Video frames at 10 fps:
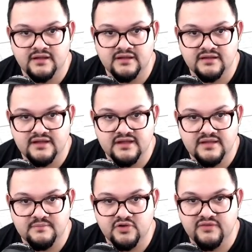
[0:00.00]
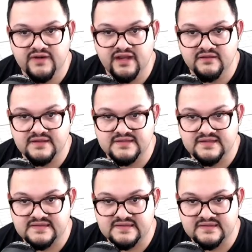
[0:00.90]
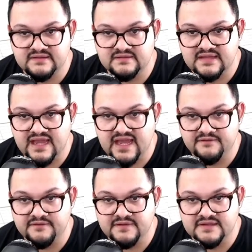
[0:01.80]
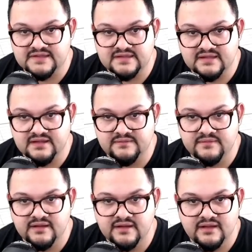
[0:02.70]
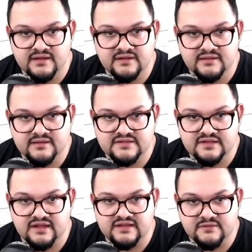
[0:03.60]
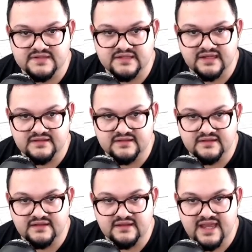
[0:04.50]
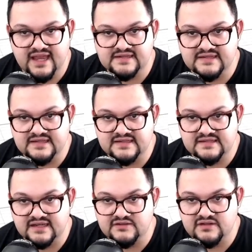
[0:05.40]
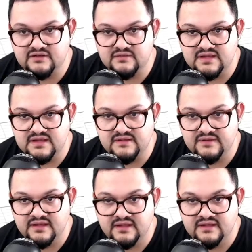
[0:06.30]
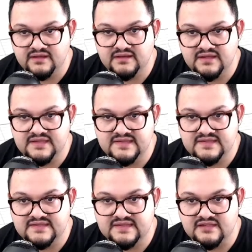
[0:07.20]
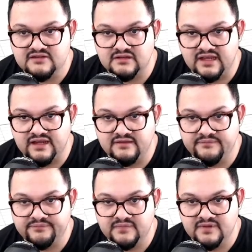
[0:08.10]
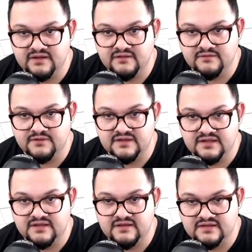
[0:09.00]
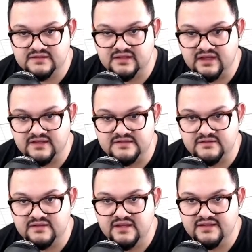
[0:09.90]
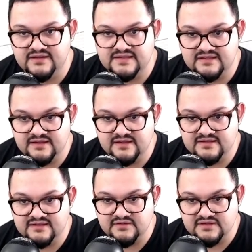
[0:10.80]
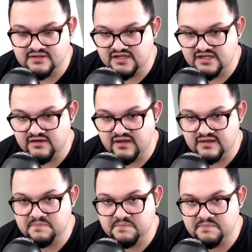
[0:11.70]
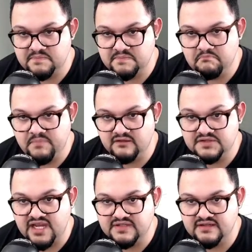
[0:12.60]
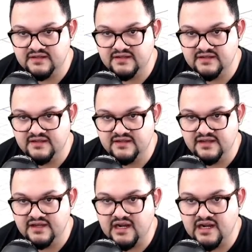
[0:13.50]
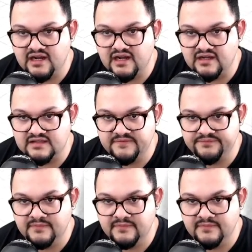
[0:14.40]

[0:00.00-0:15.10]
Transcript: The profile is this half of this slot that was selected. Then the axis is actually going to be this center line for the slot. So you can see that it's generating this pill-shaped cut